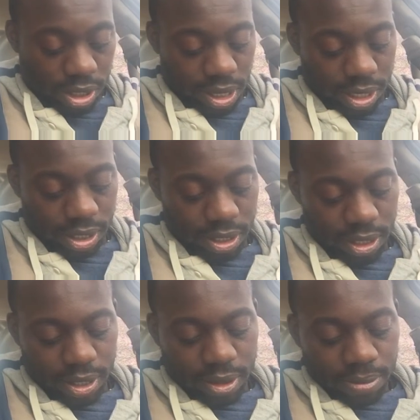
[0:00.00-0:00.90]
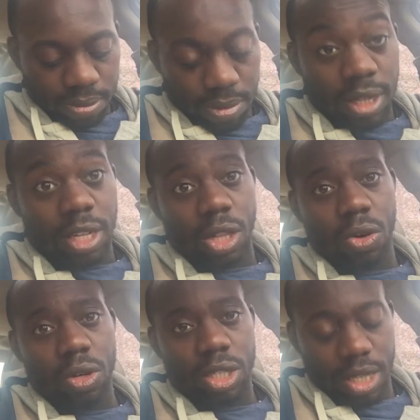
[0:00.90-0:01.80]
It says, "And the
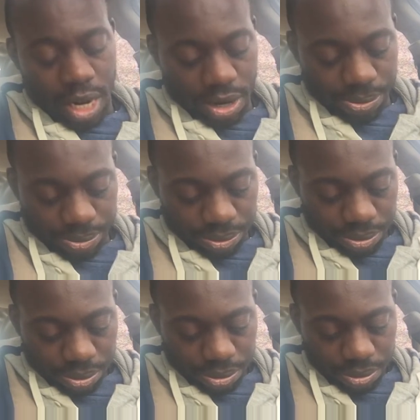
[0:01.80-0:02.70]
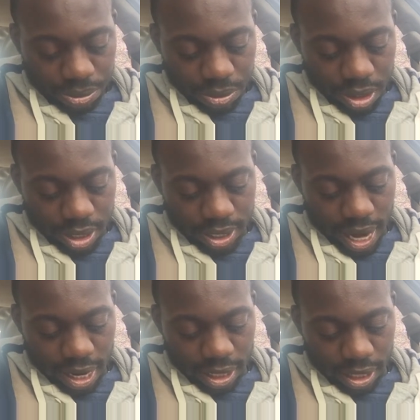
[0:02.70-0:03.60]
Lord shall
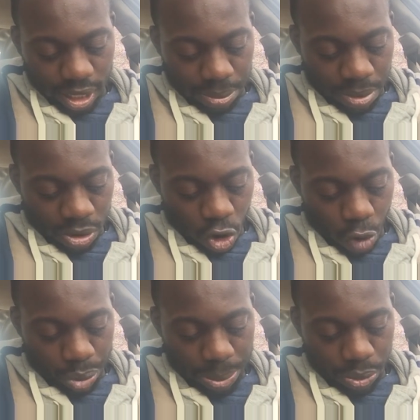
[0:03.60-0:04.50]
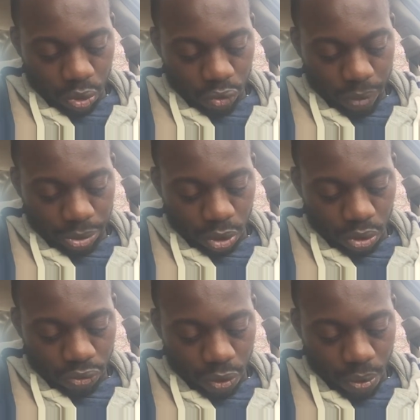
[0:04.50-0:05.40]
scatter thee among all people from
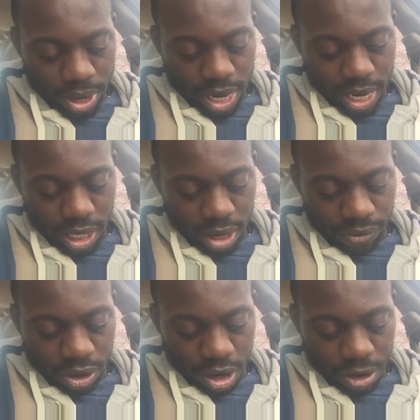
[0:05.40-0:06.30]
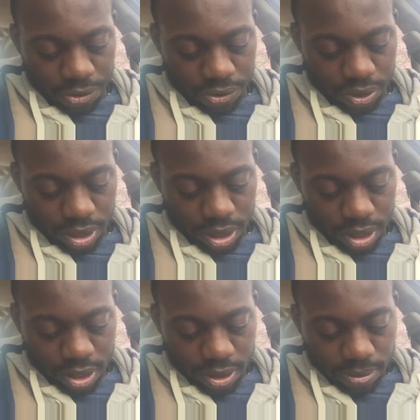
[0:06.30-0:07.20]
one end of the earth
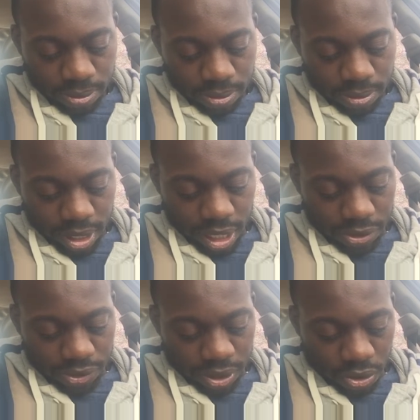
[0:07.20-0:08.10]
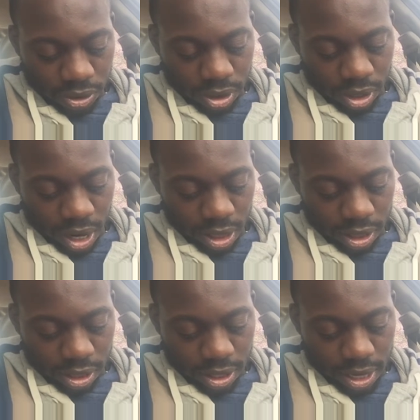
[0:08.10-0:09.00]
even unto the
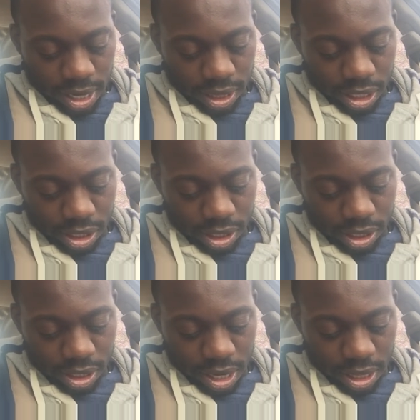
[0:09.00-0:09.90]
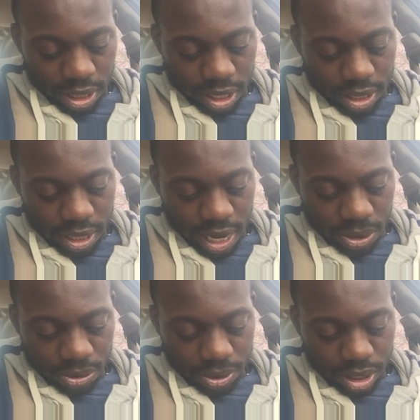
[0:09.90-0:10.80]
other, and there
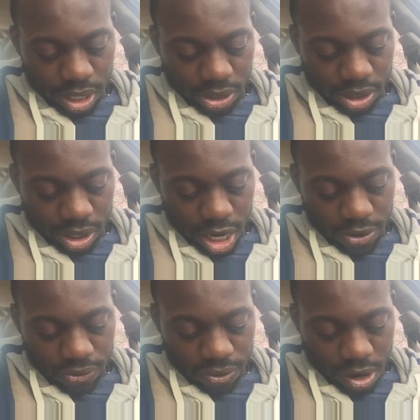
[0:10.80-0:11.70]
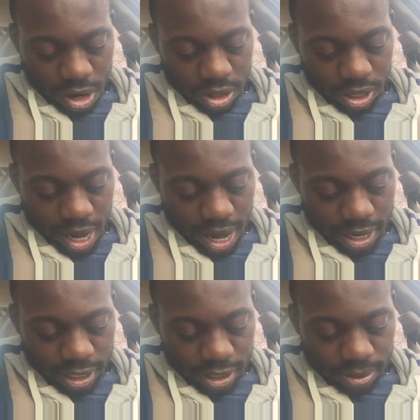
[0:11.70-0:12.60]
thou shalt serve other
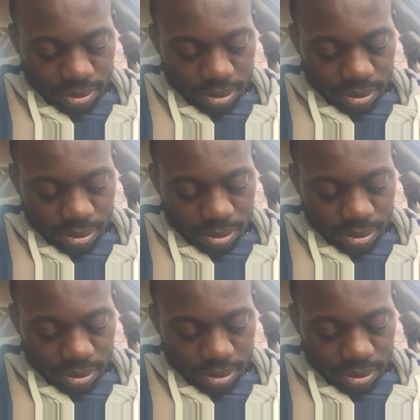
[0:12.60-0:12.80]
gods,